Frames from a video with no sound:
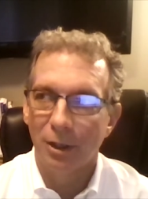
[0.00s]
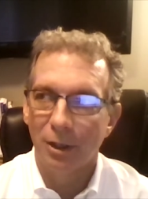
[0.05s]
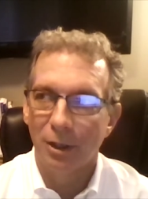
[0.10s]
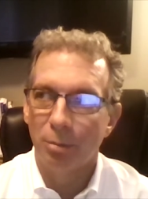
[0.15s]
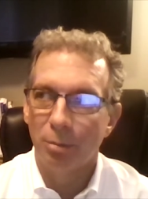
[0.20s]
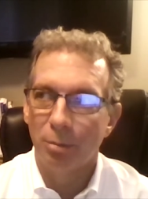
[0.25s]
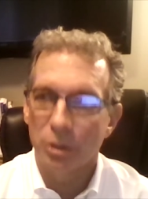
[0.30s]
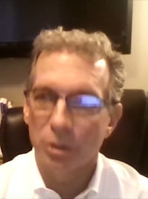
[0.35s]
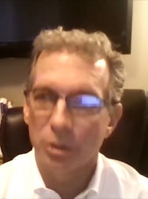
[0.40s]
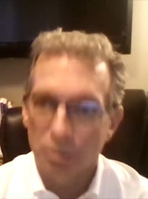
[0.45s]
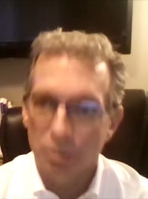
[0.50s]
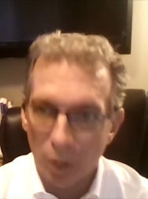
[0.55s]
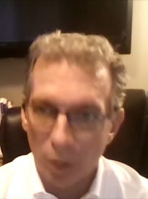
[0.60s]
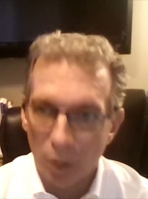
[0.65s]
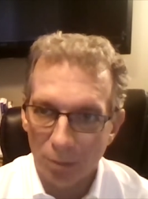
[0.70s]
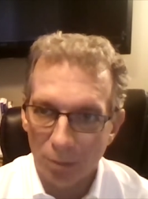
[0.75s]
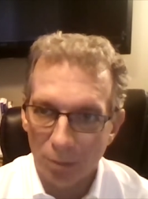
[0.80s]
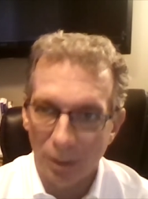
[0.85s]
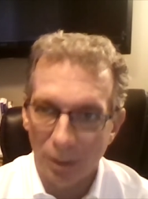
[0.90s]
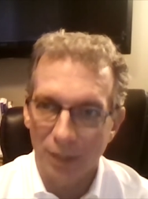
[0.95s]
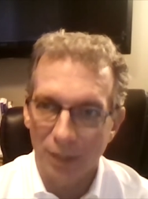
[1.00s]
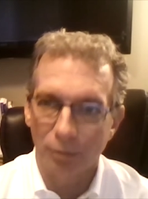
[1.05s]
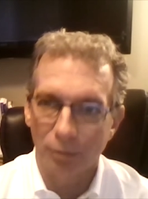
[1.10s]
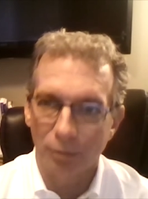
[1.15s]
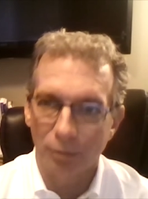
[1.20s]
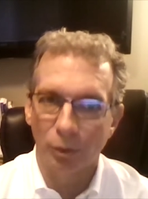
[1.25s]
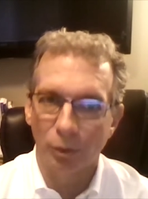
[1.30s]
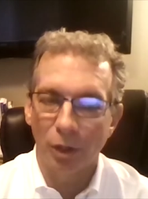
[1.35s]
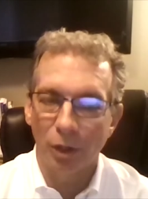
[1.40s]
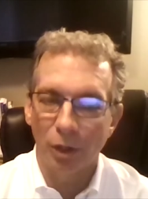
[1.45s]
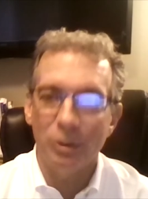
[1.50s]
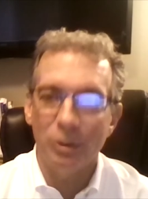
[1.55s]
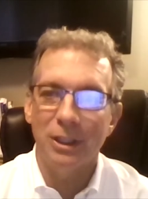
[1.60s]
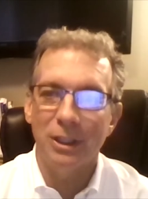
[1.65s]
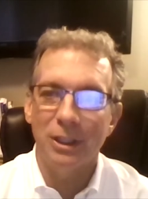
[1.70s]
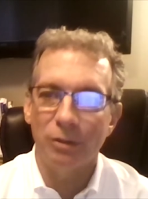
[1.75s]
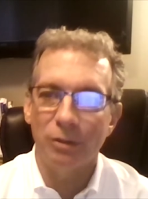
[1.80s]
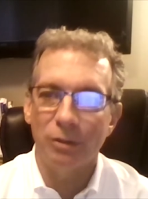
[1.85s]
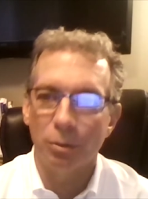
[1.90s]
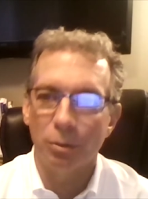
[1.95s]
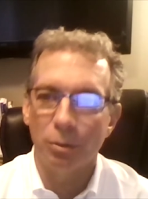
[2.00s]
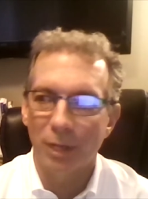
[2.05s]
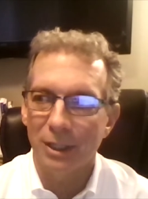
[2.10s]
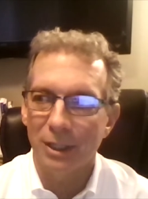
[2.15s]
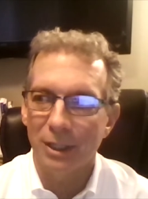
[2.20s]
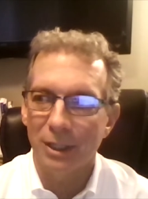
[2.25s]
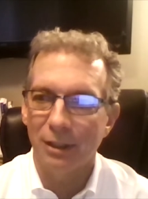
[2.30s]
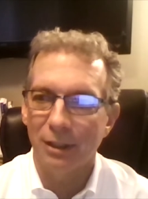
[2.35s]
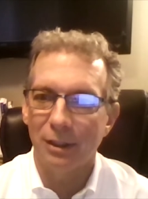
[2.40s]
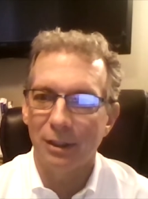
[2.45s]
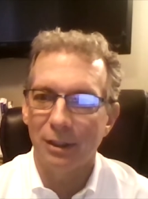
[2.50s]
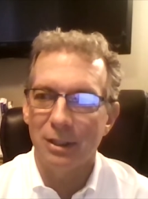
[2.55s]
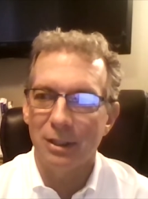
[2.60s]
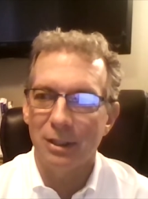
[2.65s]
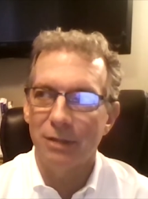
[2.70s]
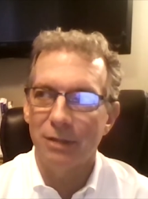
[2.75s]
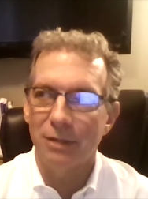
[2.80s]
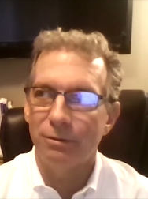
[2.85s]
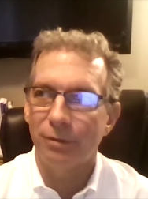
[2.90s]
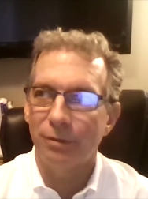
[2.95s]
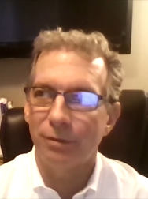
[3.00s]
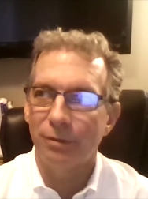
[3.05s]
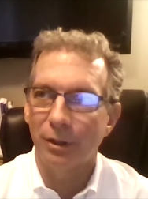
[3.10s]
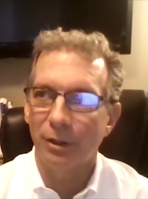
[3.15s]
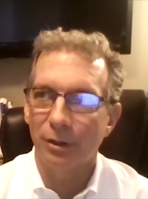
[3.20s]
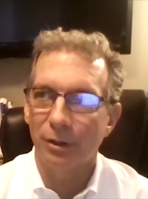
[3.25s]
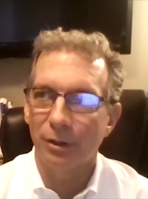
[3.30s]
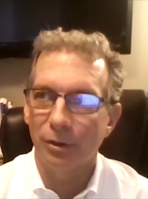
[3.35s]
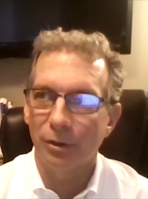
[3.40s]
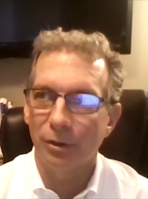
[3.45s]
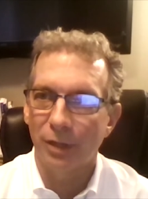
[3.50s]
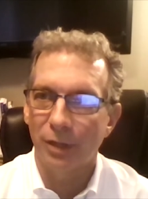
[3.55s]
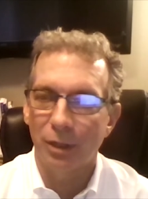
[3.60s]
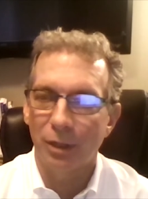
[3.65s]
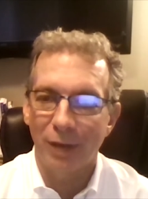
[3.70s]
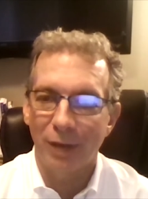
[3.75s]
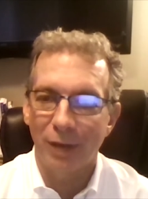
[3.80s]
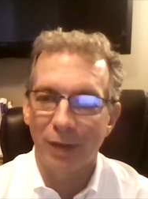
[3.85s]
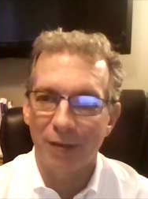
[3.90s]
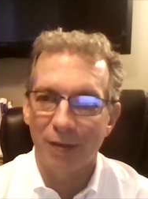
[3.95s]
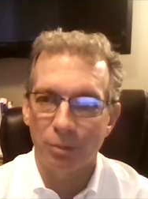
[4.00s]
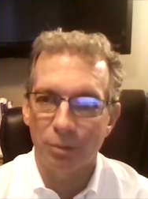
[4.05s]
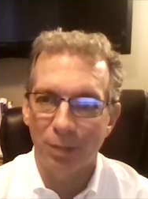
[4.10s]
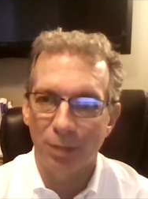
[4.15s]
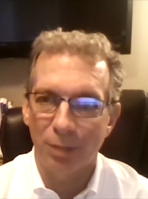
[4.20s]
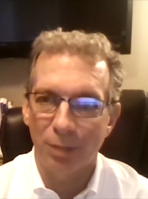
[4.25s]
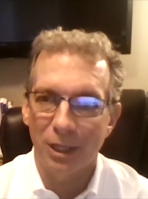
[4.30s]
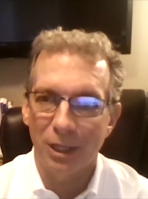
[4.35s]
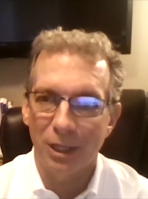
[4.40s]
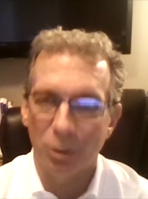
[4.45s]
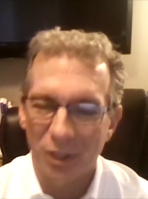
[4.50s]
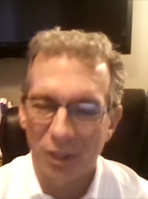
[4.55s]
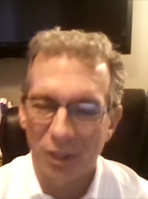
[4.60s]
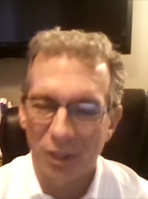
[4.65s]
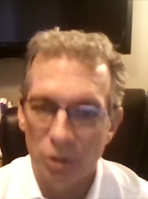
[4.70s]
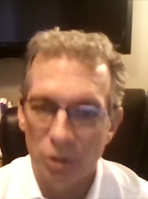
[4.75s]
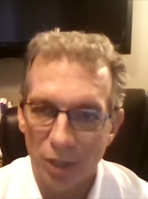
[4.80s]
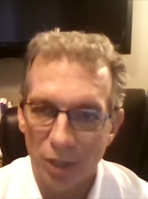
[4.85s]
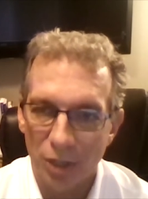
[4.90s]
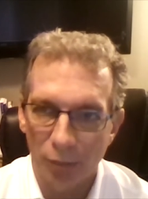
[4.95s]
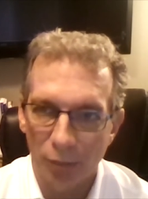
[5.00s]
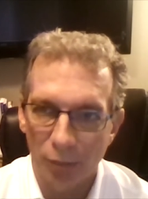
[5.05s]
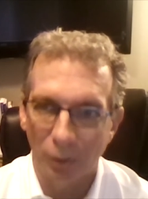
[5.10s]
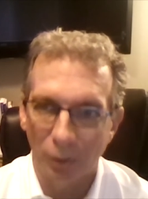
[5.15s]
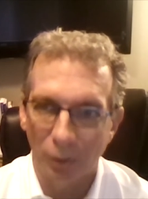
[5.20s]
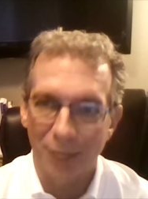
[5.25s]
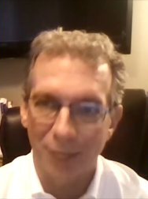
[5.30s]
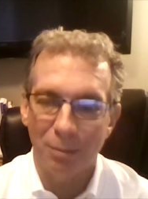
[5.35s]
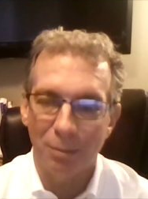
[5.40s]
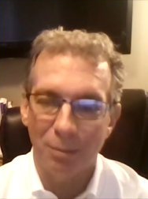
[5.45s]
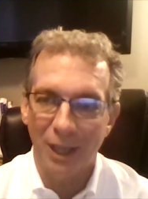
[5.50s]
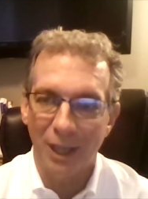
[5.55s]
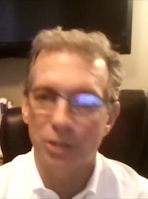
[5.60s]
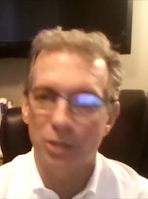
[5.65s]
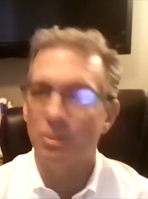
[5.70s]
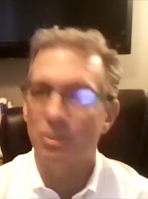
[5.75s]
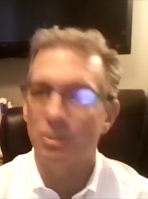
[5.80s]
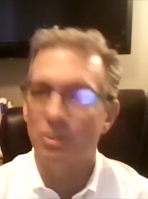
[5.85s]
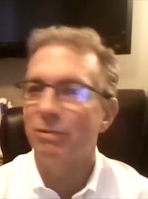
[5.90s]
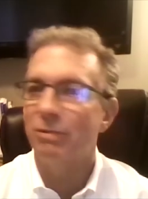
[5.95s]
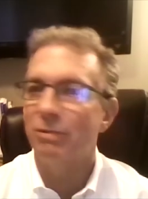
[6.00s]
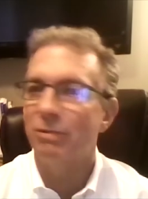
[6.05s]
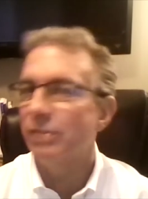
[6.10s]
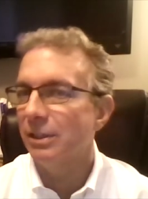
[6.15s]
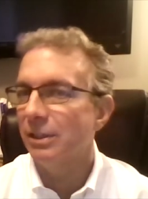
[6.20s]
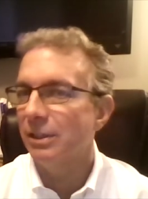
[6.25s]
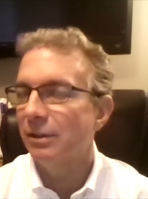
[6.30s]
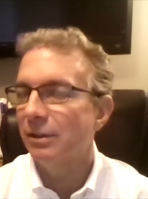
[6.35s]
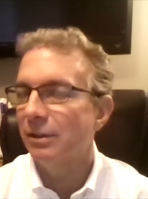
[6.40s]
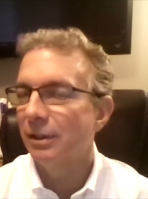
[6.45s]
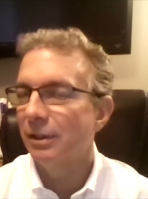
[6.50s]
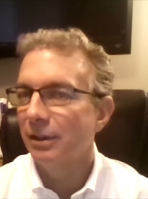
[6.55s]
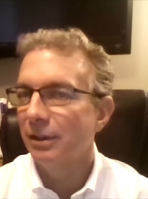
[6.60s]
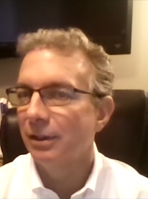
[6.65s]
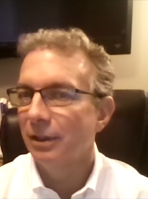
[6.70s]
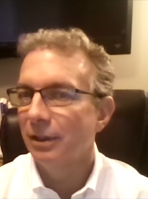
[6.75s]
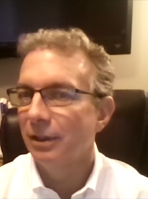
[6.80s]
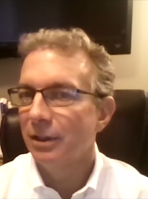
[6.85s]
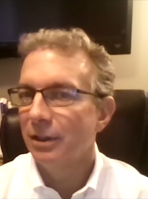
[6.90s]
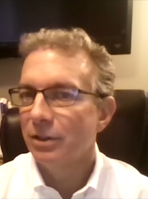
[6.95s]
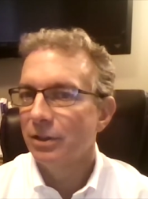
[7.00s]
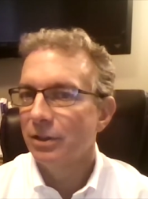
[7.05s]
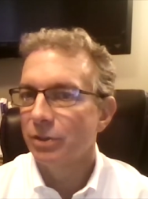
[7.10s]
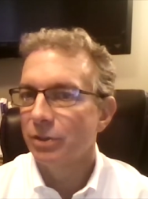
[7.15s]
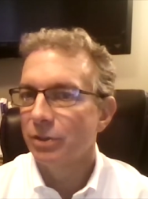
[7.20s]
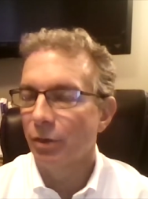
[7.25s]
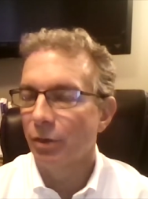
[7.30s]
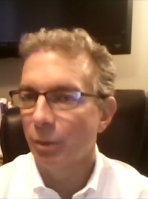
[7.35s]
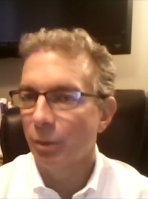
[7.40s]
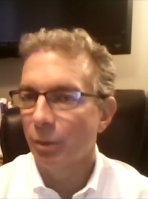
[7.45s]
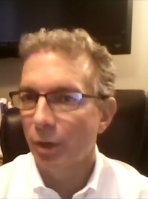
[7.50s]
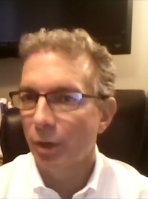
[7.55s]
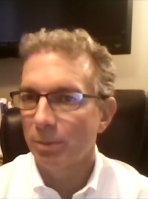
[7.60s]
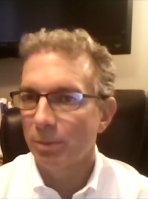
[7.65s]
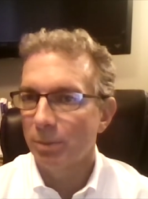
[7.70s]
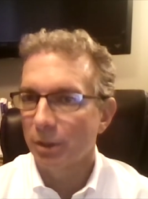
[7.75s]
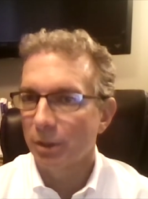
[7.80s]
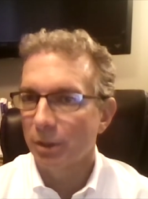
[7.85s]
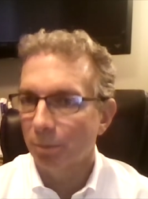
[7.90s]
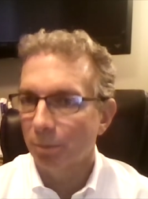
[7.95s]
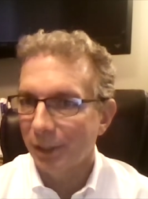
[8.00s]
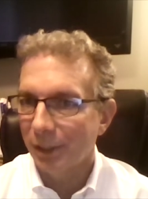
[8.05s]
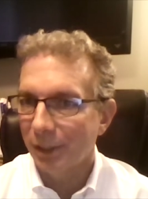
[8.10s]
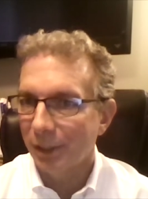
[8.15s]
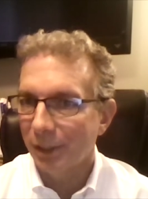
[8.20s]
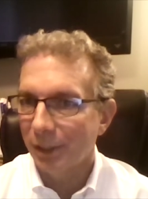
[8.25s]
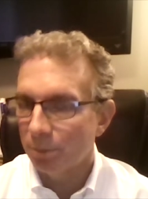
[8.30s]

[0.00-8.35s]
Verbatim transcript: but smart money will only give you money if they don't have to pay you in general a management fee. So they want to be completely